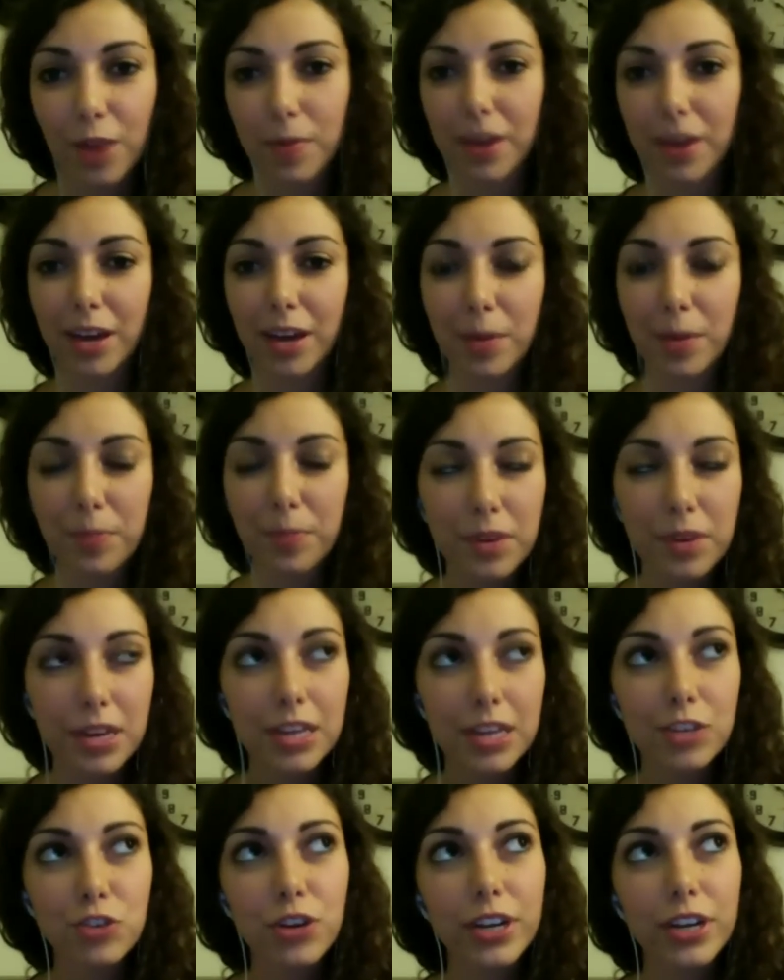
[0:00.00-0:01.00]
and makeup
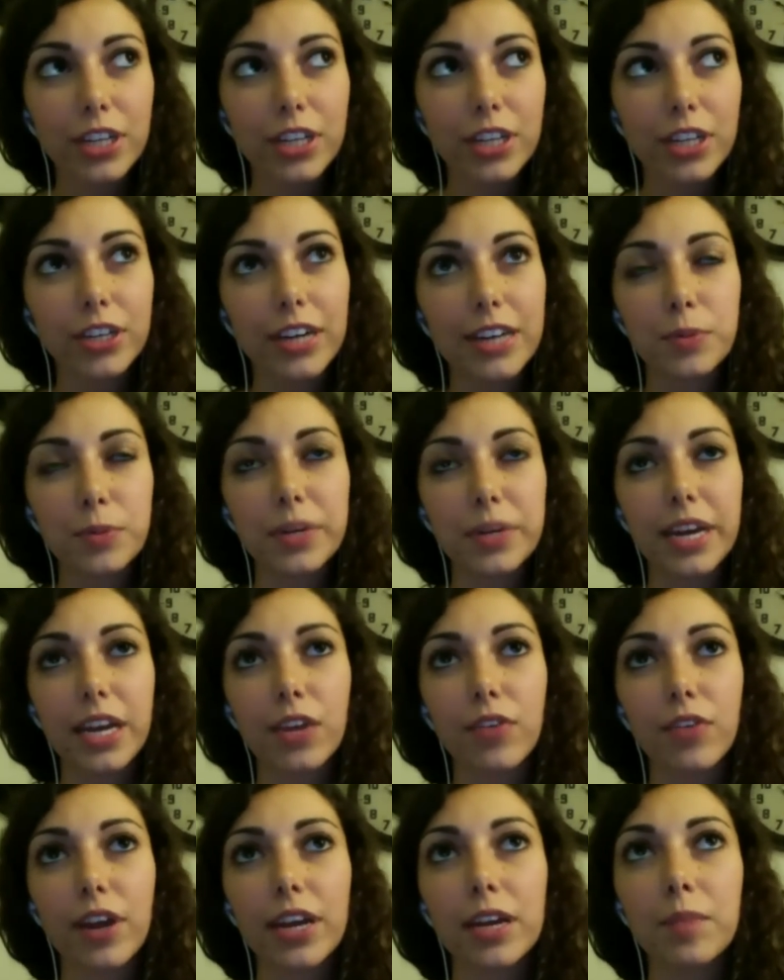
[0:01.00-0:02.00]
trailer as we're
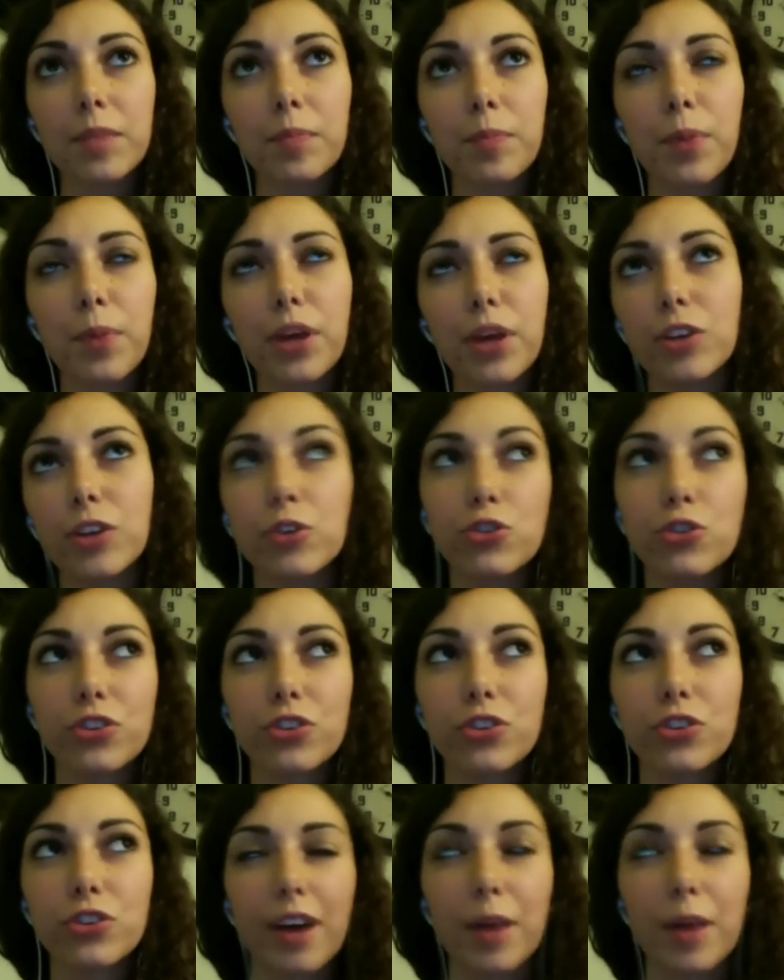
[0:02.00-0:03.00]
getting ready. But
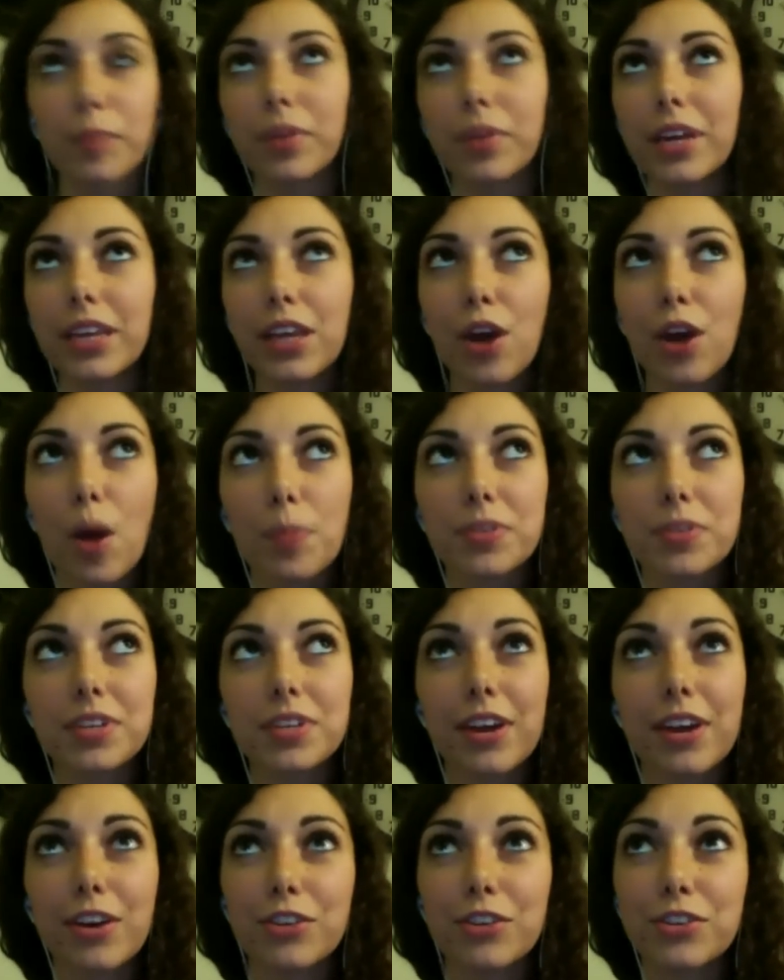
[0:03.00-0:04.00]
usually I'm playing the opposite
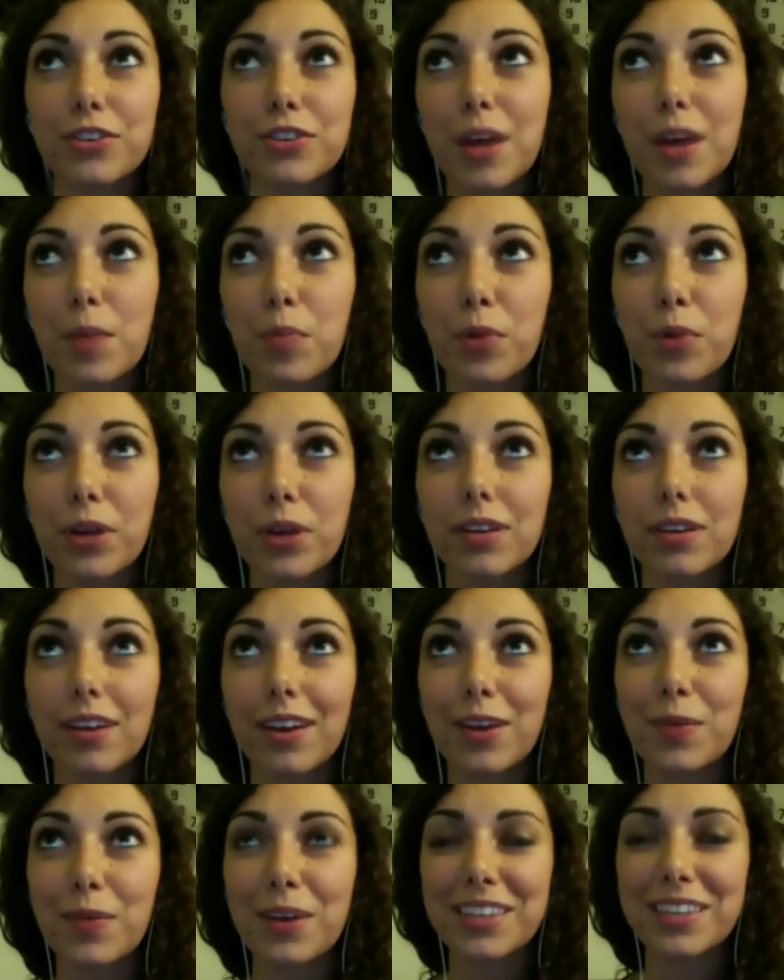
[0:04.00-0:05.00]
character at that point
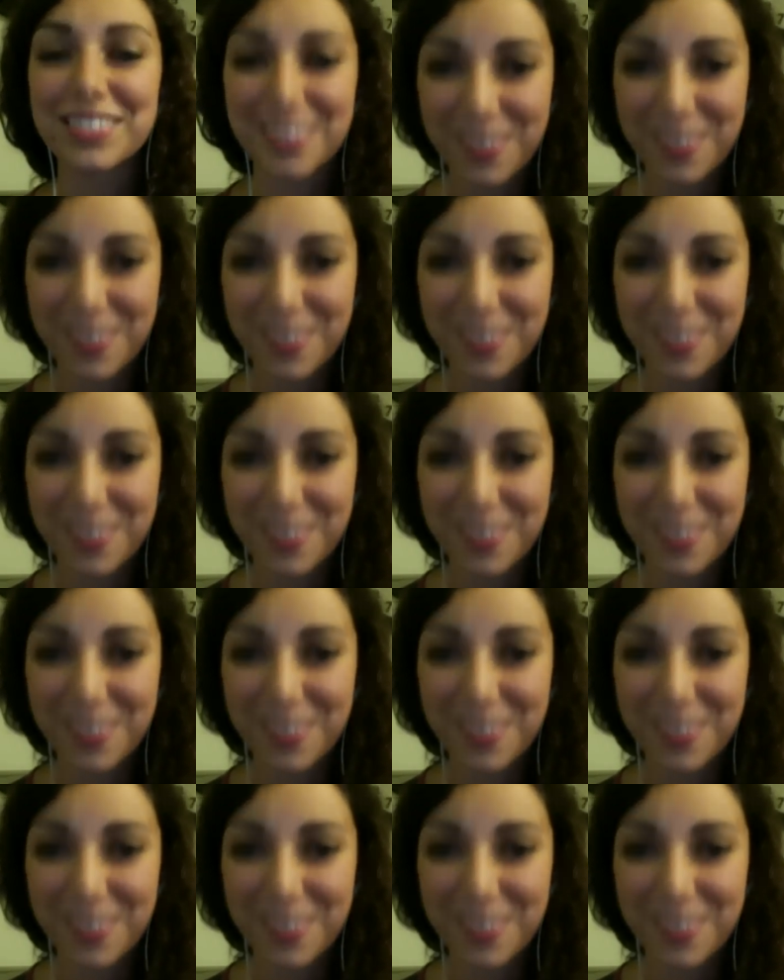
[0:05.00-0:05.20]
anyway. So,